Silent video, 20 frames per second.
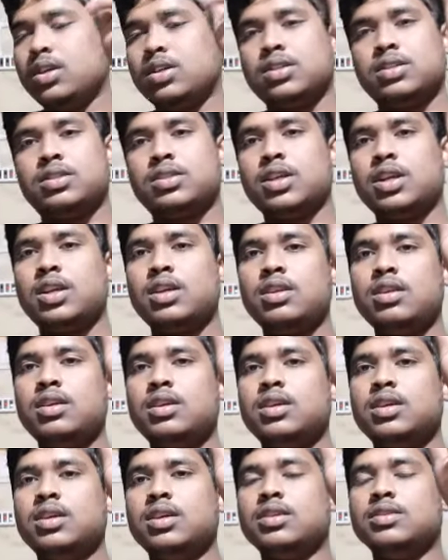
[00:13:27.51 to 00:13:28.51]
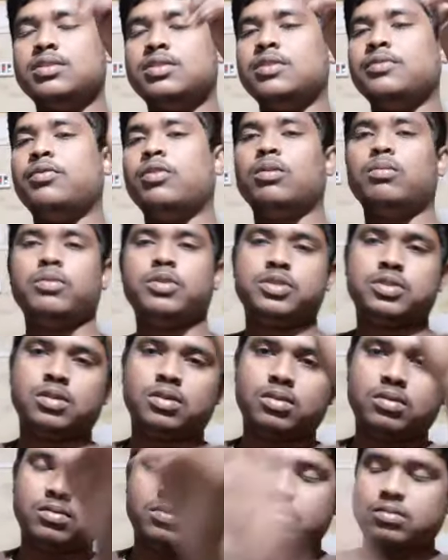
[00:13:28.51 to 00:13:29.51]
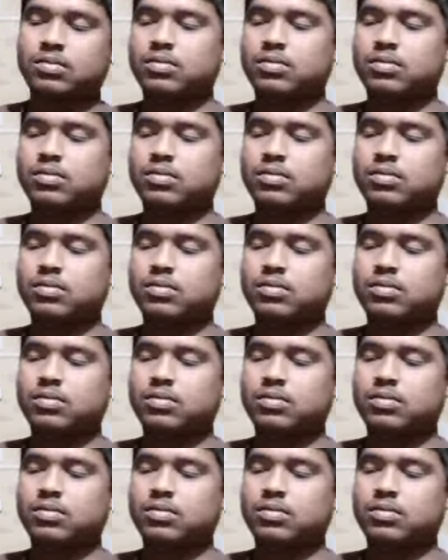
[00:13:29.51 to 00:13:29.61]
Strain is deformation.